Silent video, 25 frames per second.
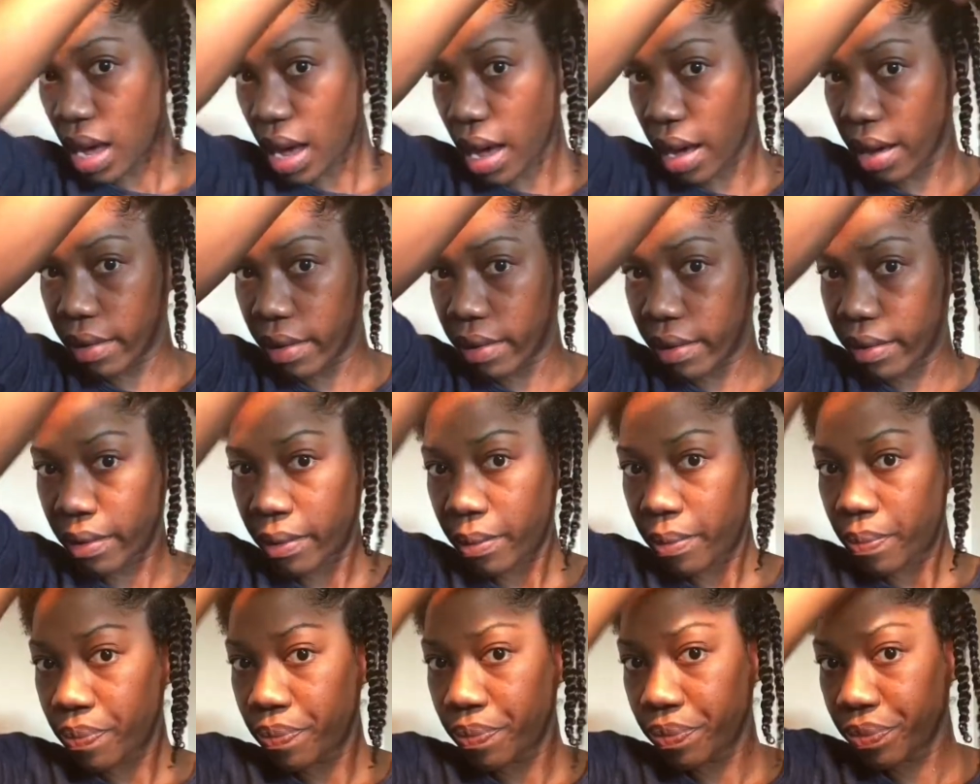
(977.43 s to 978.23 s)

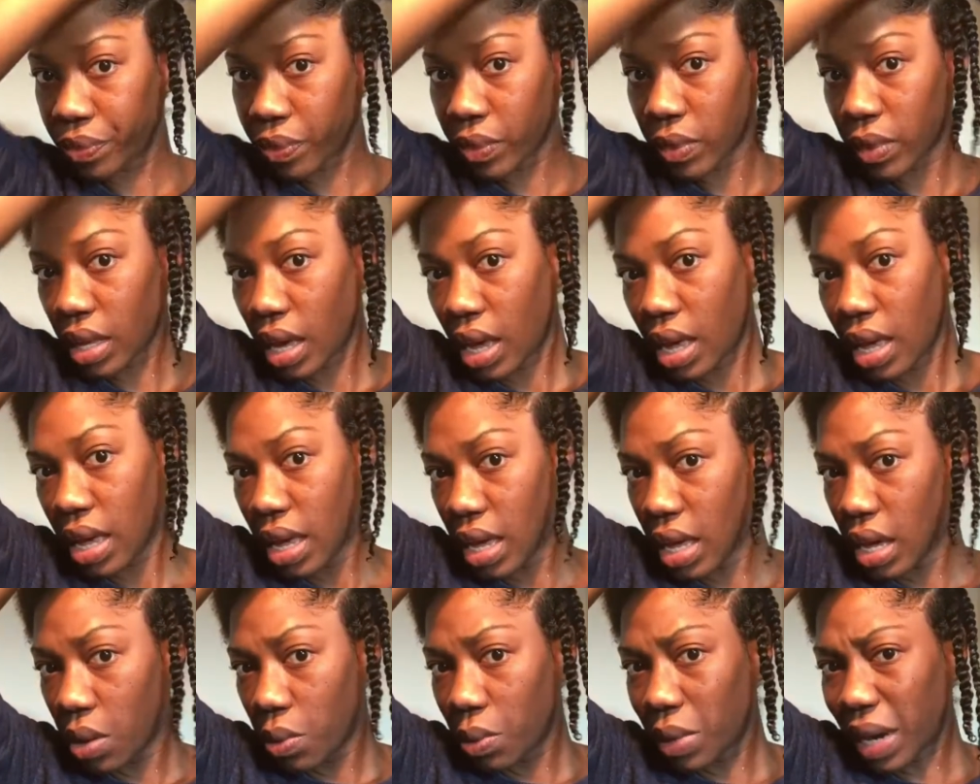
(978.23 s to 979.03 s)

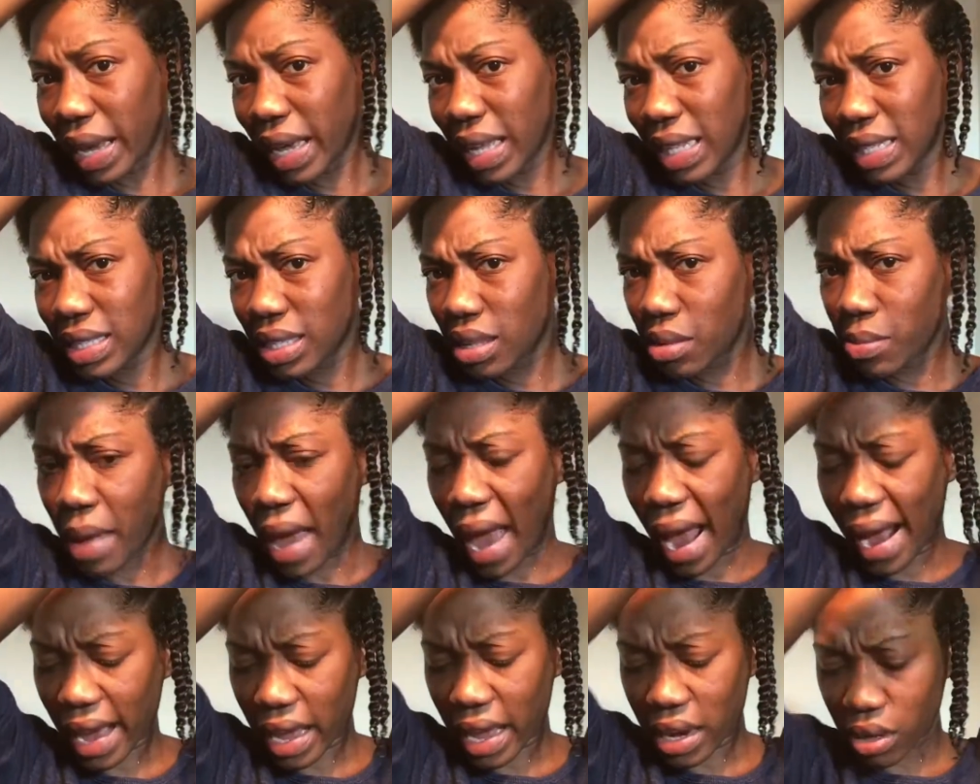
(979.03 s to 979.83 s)
When I get to the
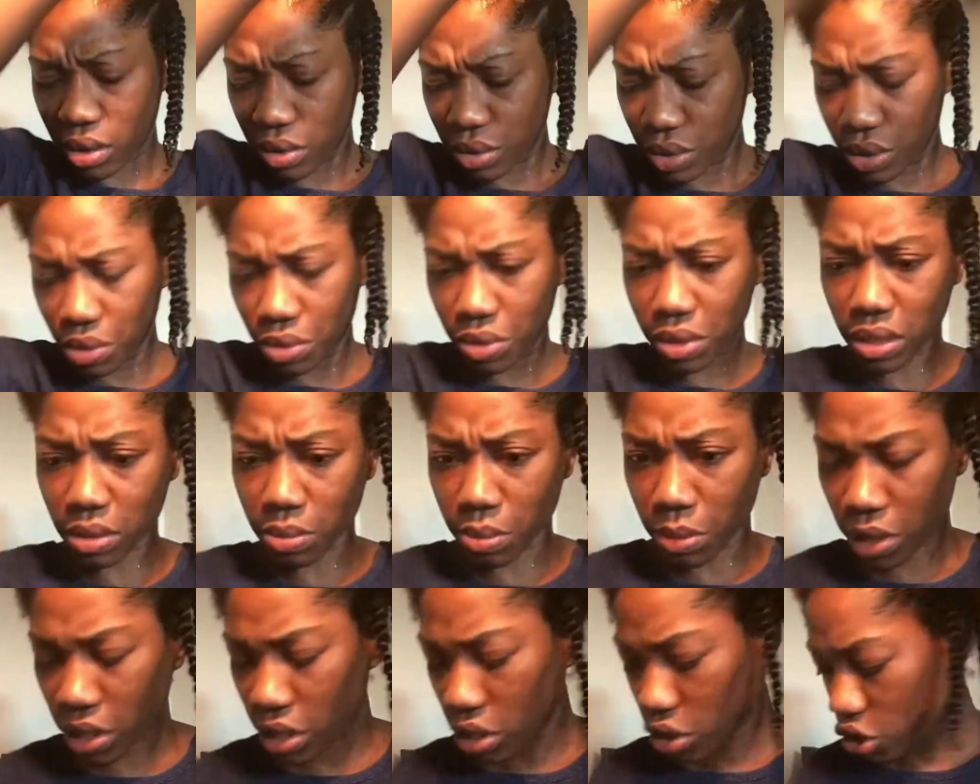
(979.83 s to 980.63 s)
back, I don't do as
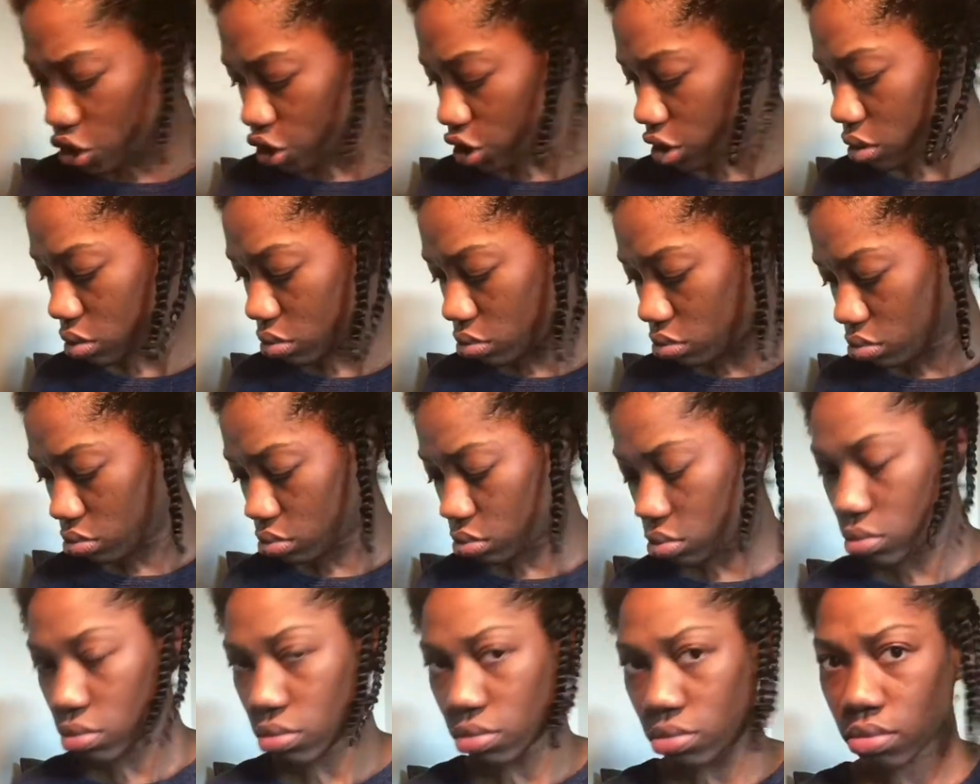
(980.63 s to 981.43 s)
much
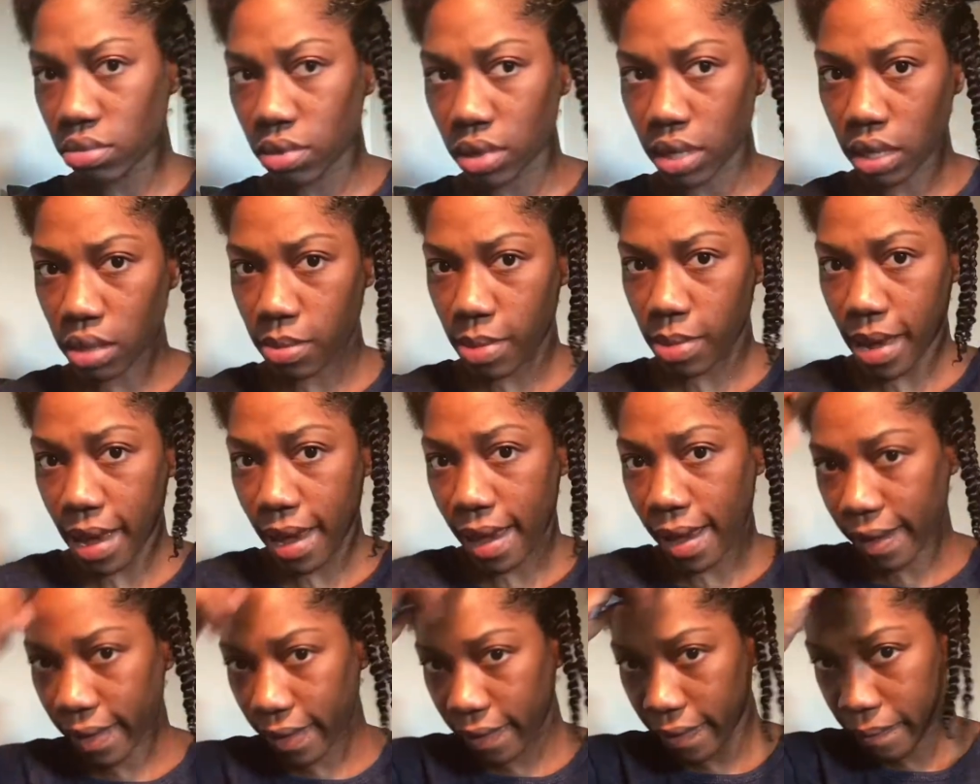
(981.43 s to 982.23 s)
in the
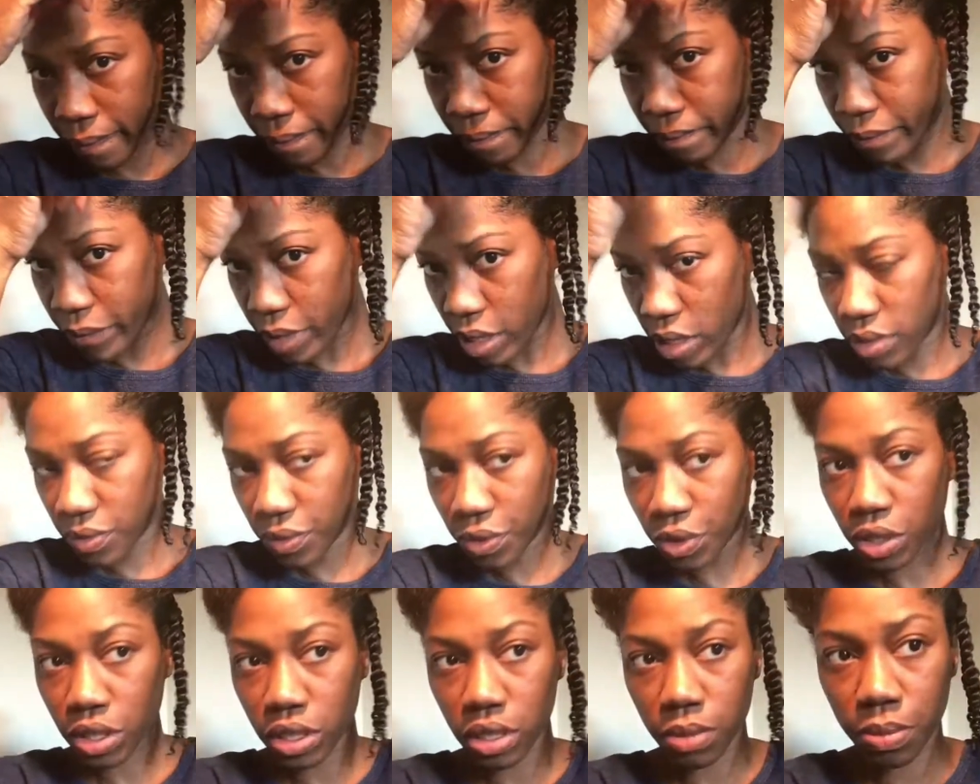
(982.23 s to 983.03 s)
back as
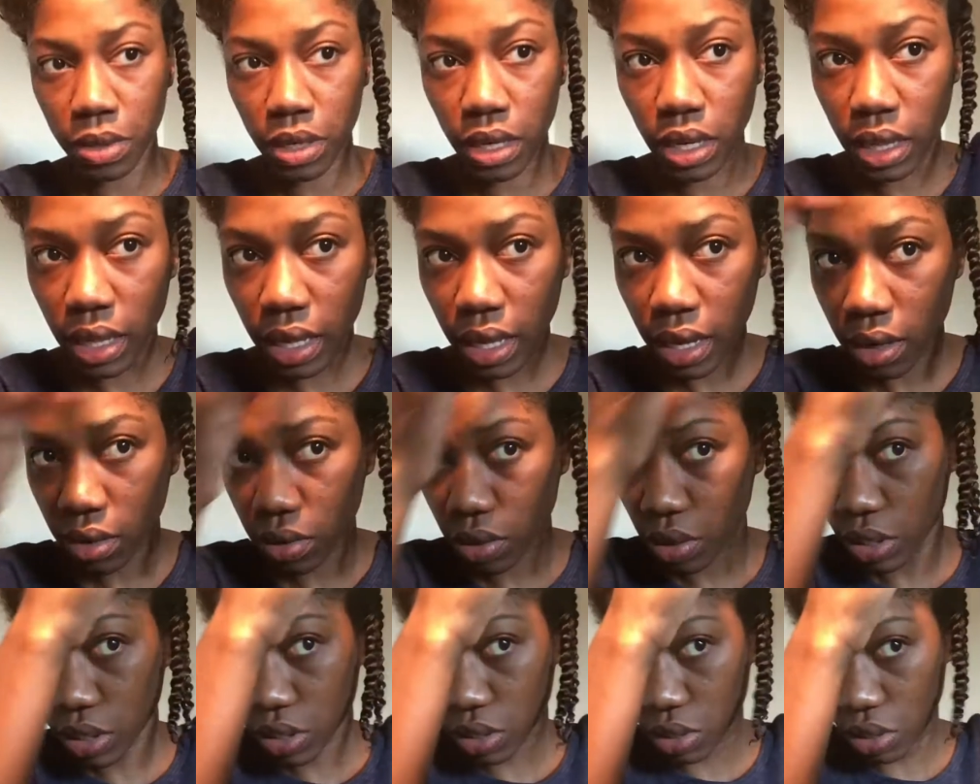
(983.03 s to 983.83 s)
far as putting that
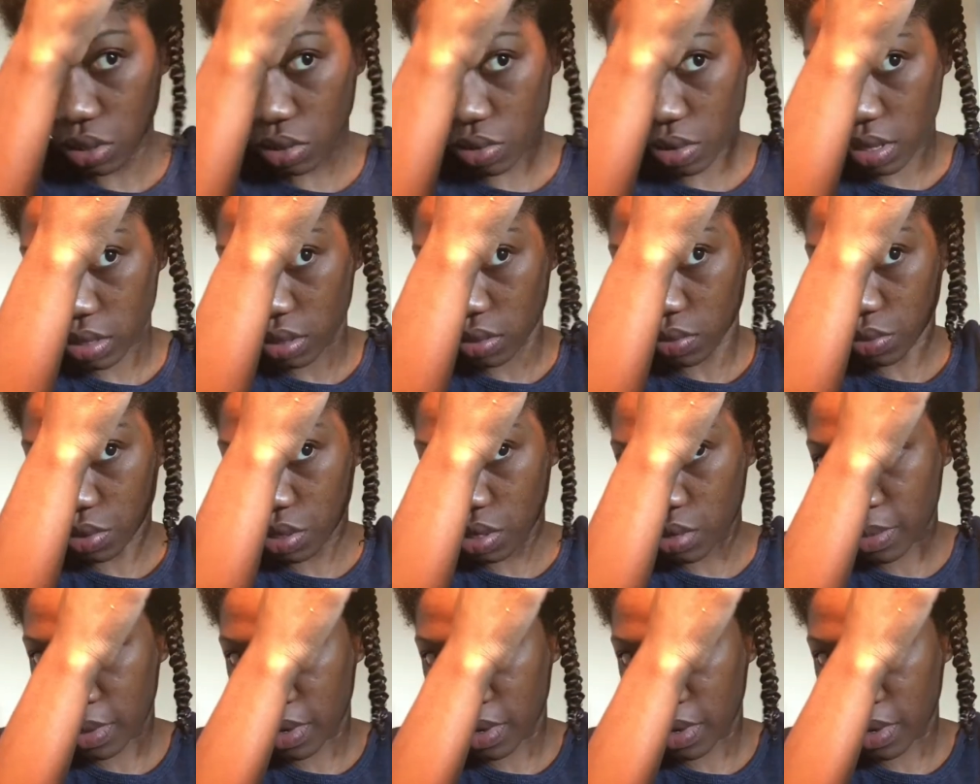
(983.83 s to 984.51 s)
on there, so you don't have to worry